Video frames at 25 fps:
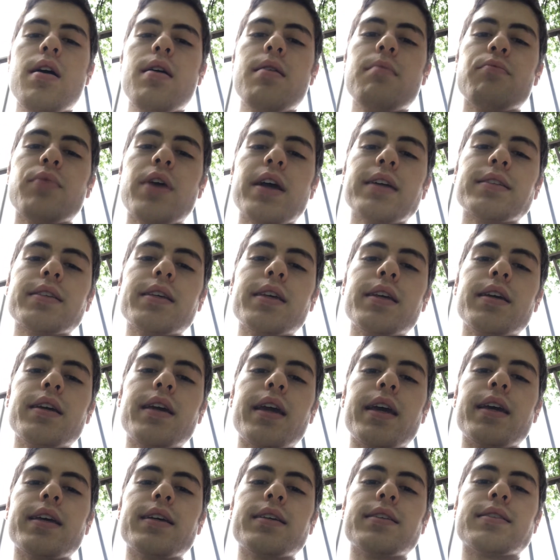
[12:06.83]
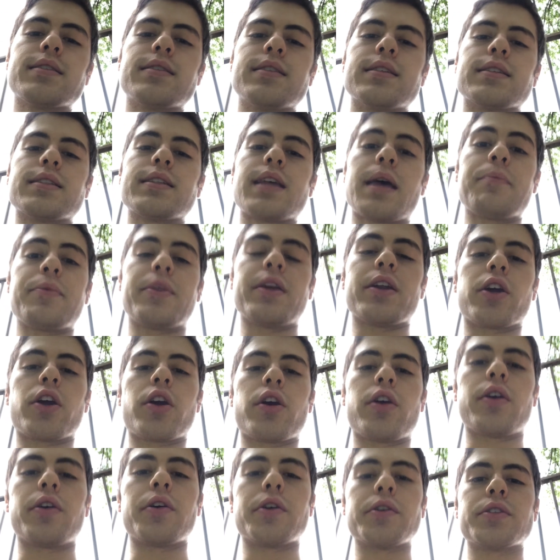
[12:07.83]
Pressing is the step that
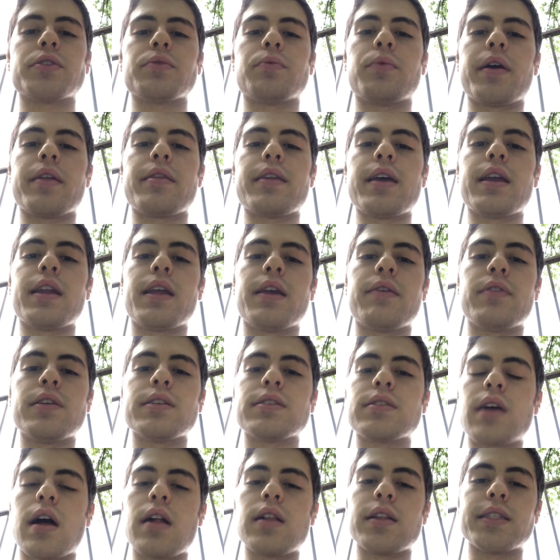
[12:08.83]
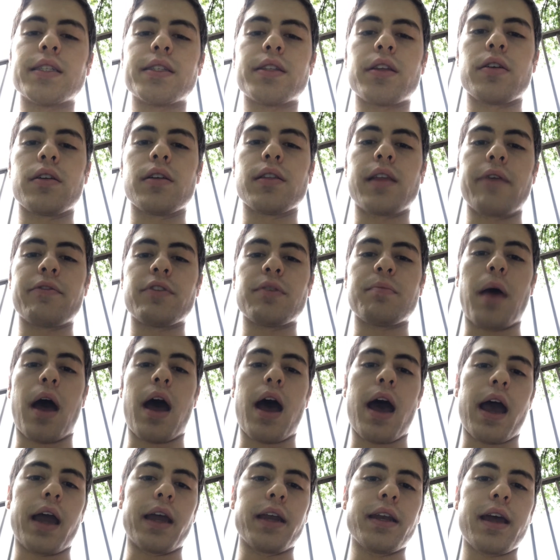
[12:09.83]
occurs with any of the solids that are left
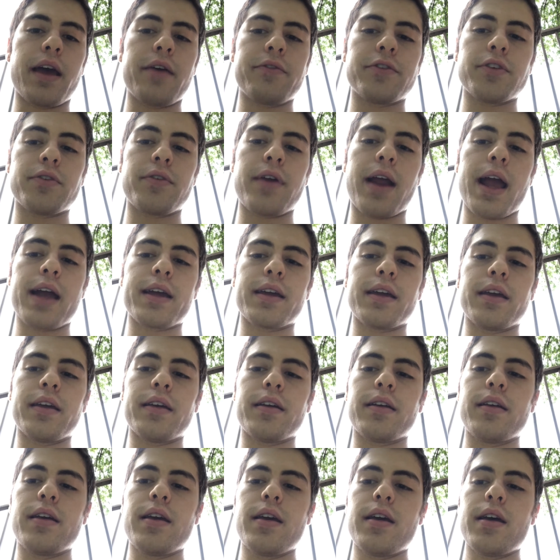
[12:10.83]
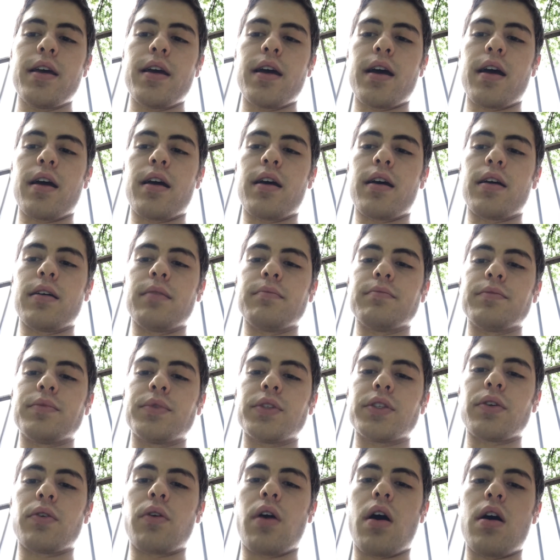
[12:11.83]
behind after racking.
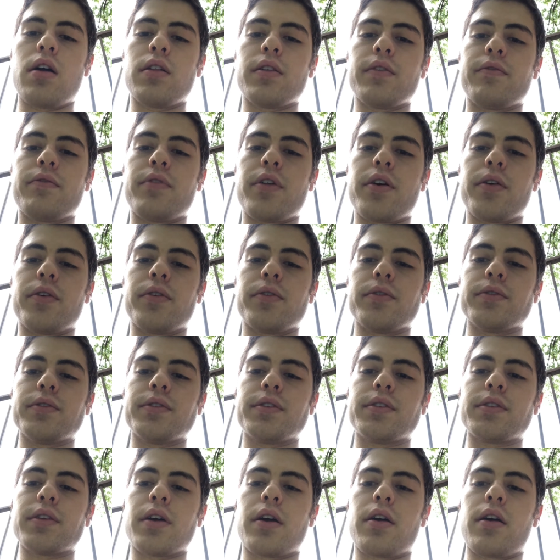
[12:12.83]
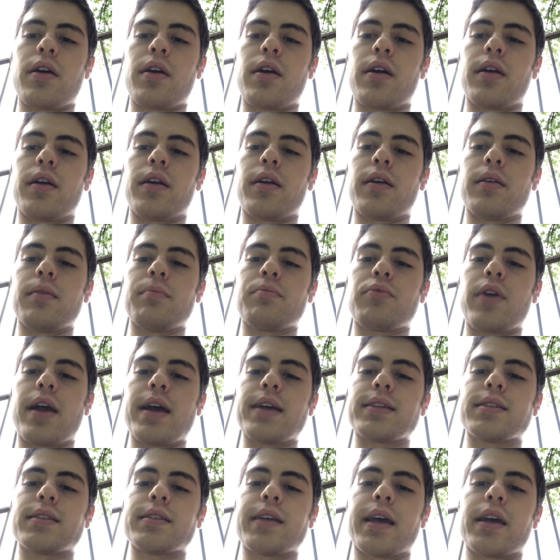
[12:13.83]
So all of those are
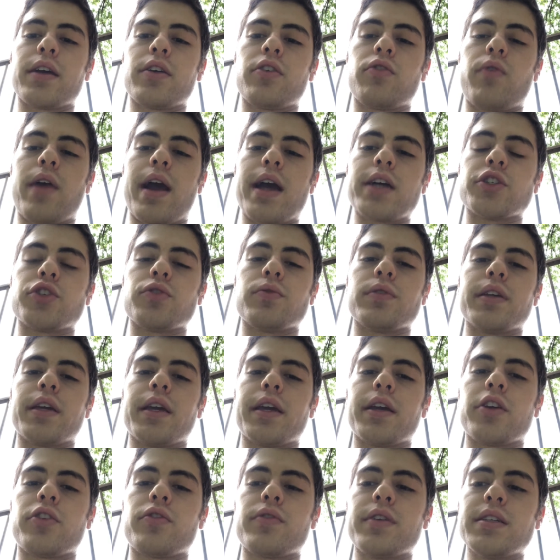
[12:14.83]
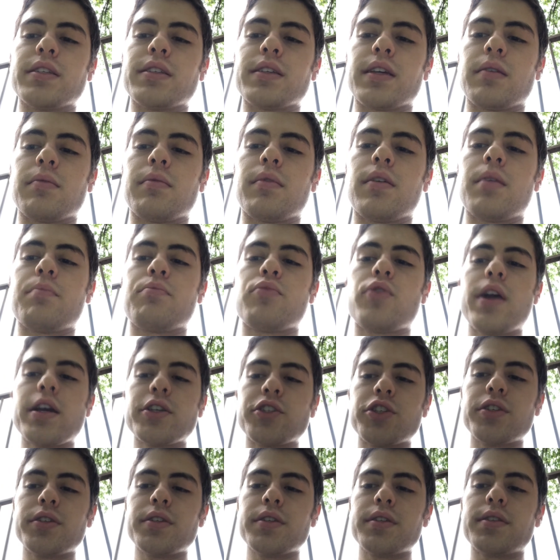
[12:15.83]
pressed at gradually increasing
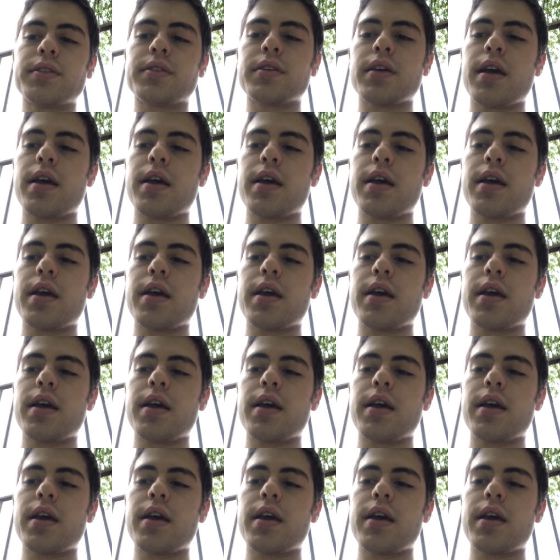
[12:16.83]
pressures,